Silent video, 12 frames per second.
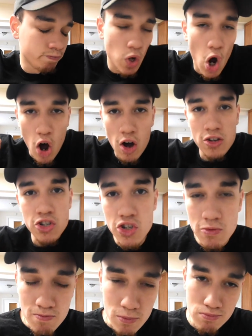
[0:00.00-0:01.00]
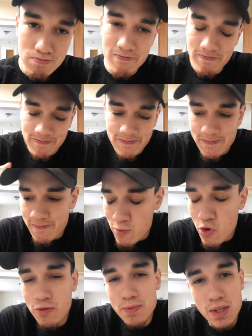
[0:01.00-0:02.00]
cause
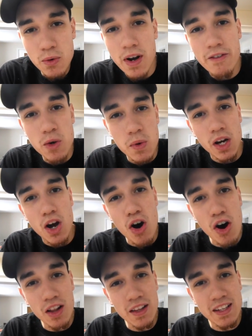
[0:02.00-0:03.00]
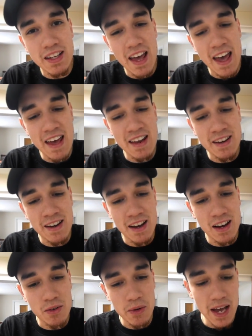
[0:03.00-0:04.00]
movement, whatever you want to call it,
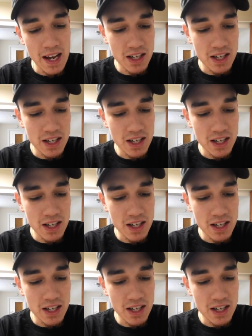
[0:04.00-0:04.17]
and we